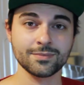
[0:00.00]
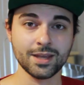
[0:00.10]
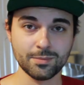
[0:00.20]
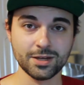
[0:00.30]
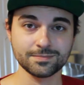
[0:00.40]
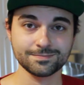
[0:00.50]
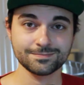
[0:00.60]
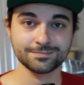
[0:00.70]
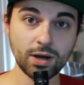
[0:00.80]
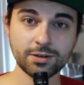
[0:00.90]
Amen.
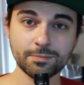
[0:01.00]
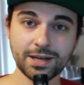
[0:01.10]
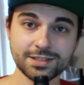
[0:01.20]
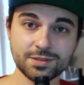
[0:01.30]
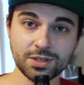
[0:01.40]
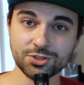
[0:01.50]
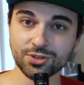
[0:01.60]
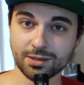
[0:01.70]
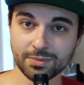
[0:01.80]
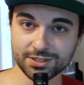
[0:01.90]
Welcome back to me
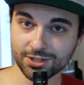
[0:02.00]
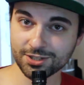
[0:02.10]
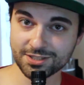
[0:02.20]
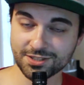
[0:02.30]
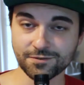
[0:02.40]
trying my darndest